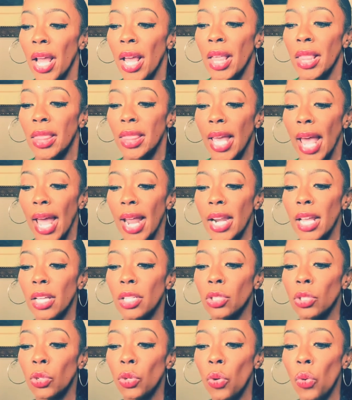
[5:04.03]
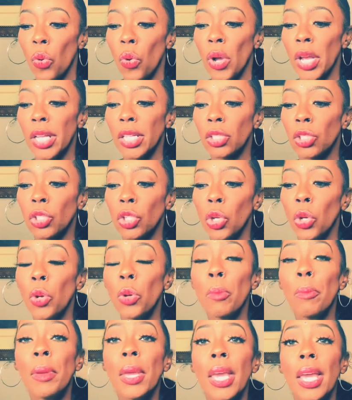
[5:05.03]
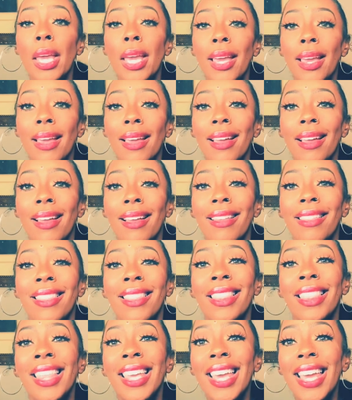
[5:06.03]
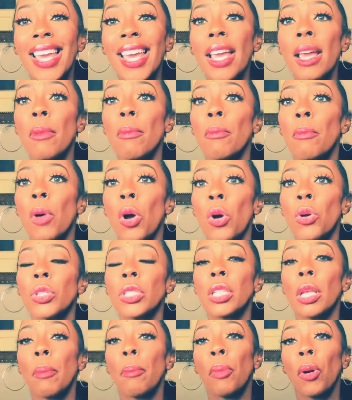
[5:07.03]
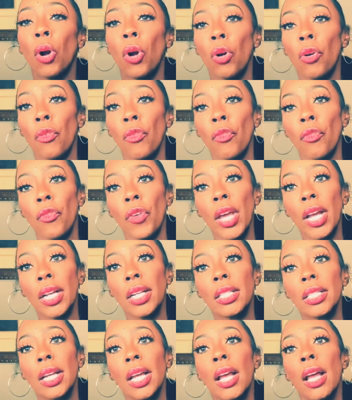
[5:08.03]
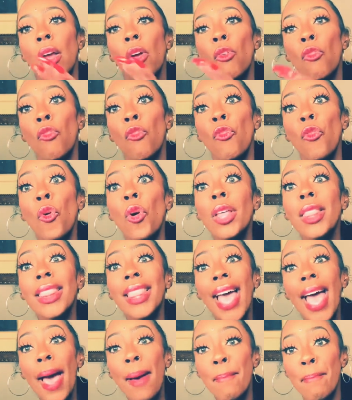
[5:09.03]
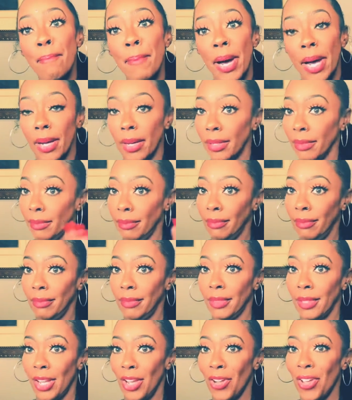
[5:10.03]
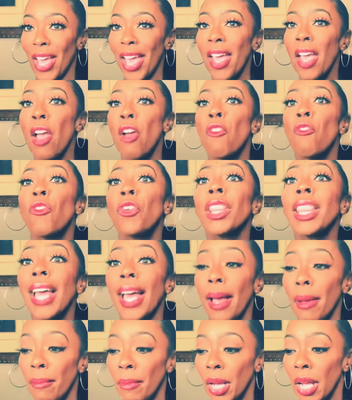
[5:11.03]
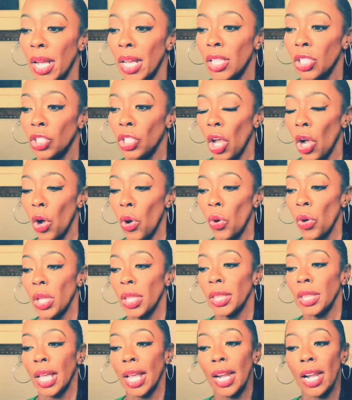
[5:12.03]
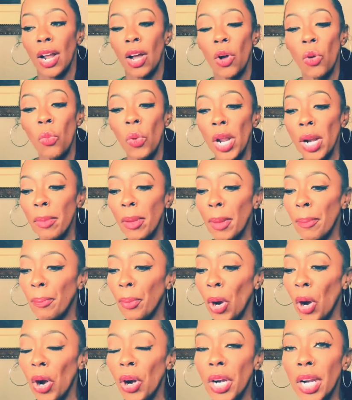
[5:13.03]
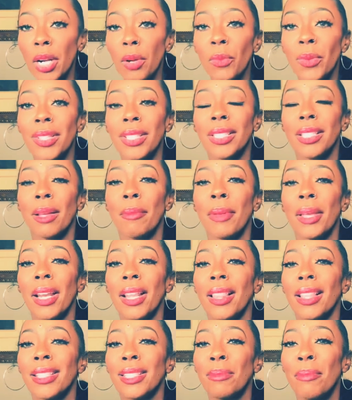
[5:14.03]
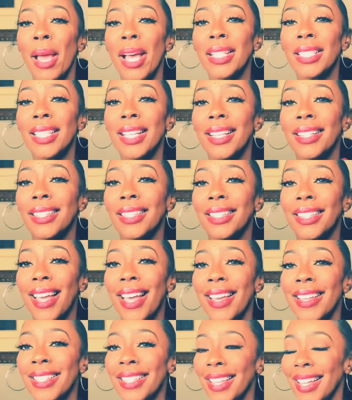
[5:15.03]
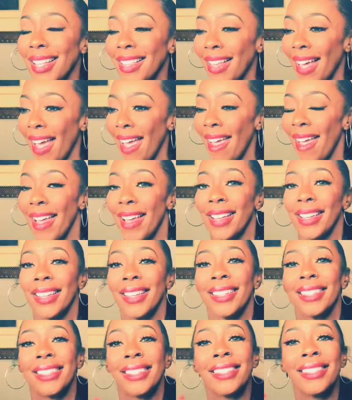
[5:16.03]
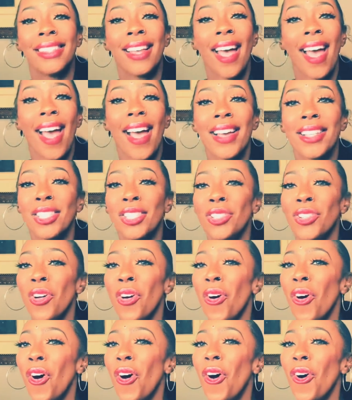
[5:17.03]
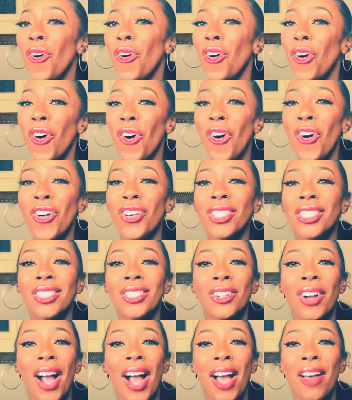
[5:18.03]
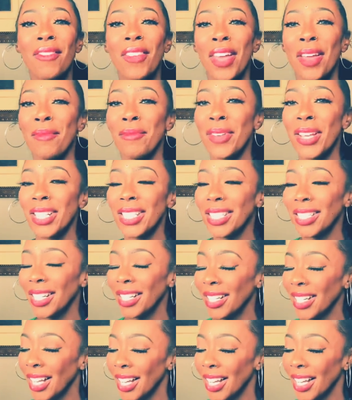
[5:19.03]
that is going to be the most perfect for them. Okay, for them. So they don't want to be burdened with somebody that's messy, that's lazy, that has no goals, drive, ambition.